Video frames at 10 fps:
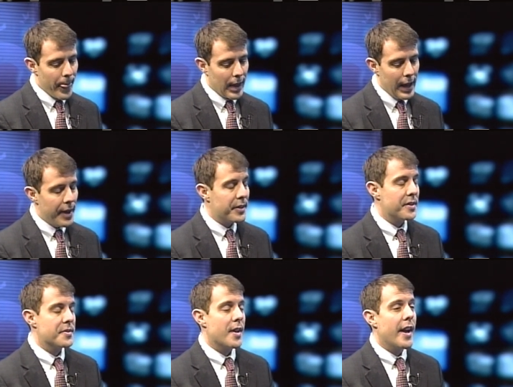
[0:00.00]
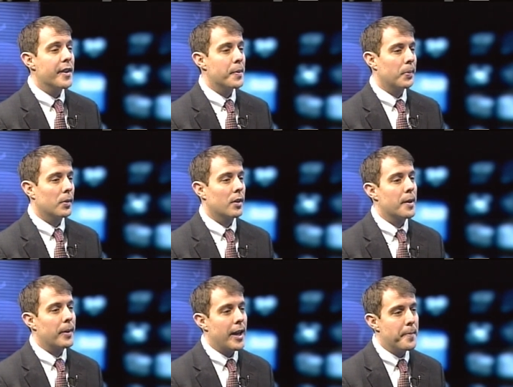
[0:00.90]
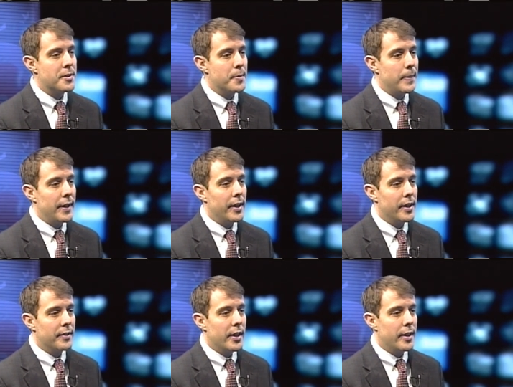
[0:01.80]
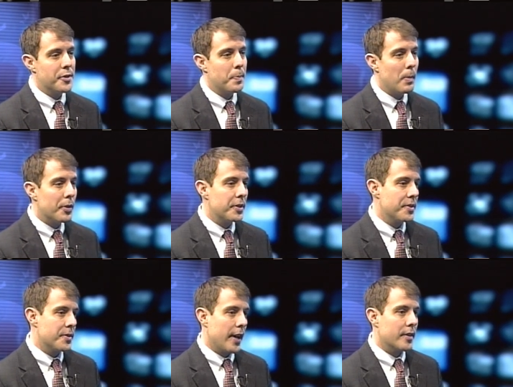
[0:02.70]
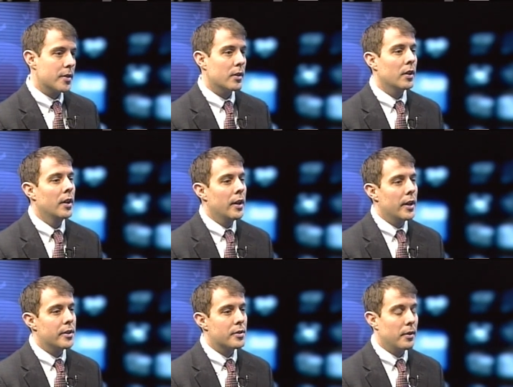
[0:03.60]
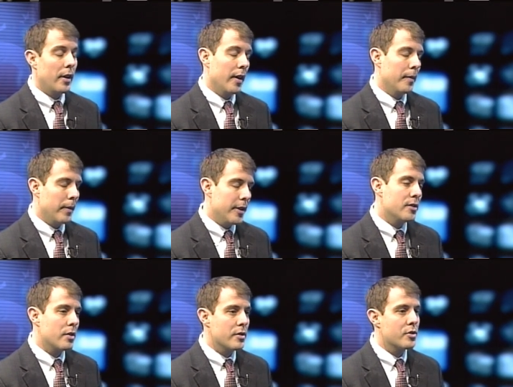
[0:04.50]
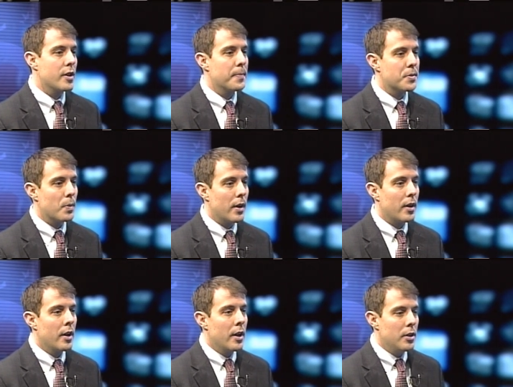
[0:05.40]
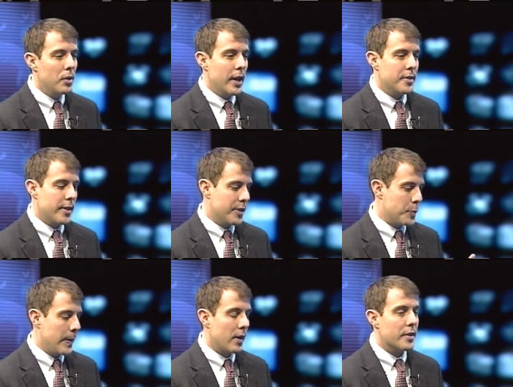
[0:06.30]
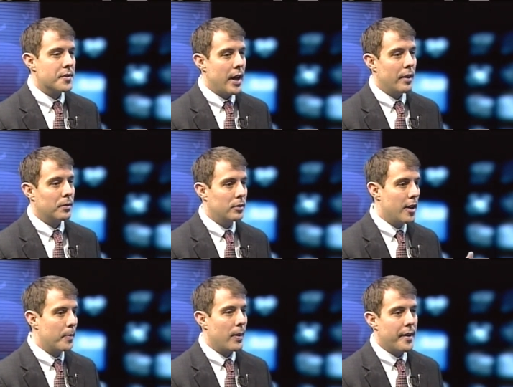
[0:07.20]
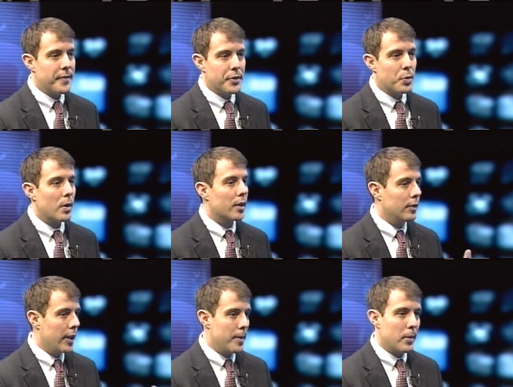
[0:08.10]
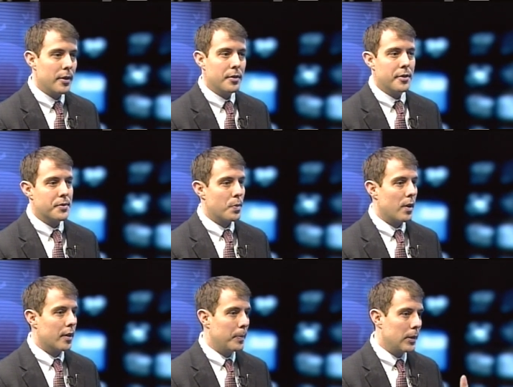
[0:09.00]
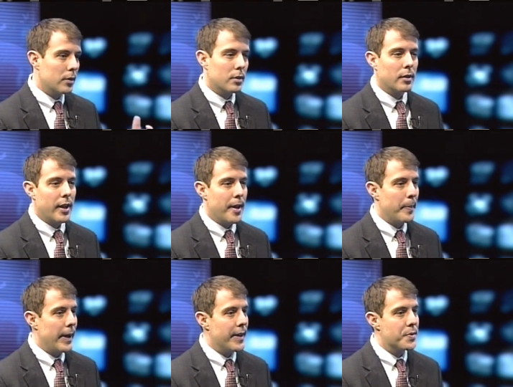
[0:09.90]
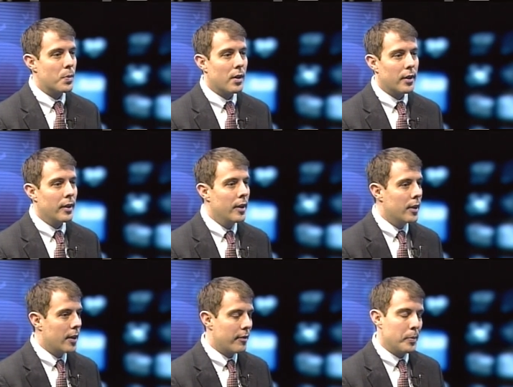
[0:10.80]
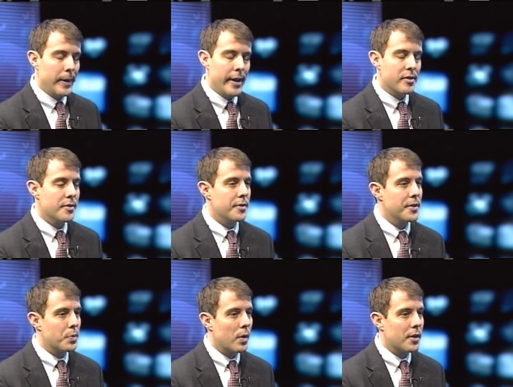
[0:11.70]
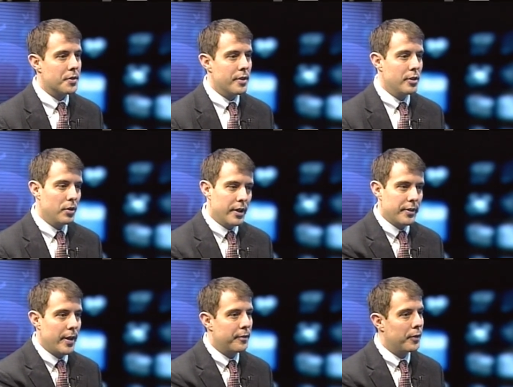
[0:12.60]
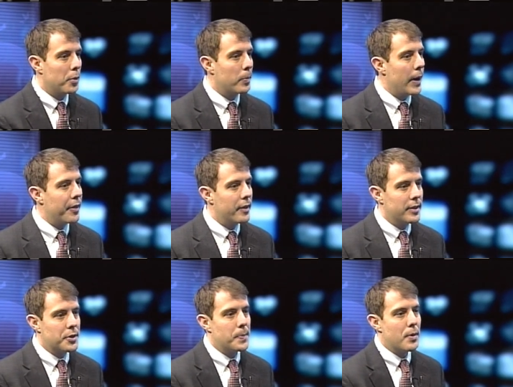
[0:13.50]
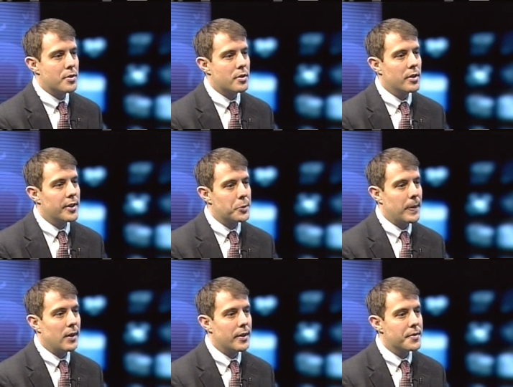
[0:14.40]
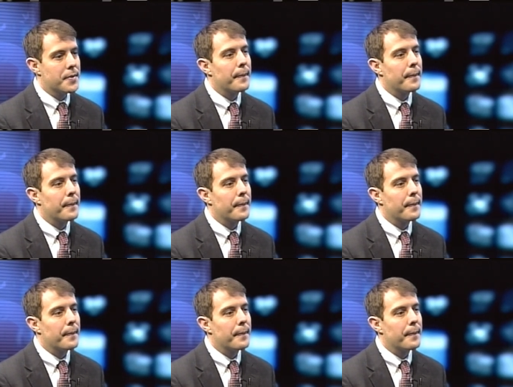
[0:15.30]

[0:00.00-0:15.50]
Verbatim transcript: how the design of the program came to be, in that it's multi-sector internships where you get to experience how nonprofits work, labor unions work, political campaigns work, government agencies work, so that you get that full breadth of exposure and experience.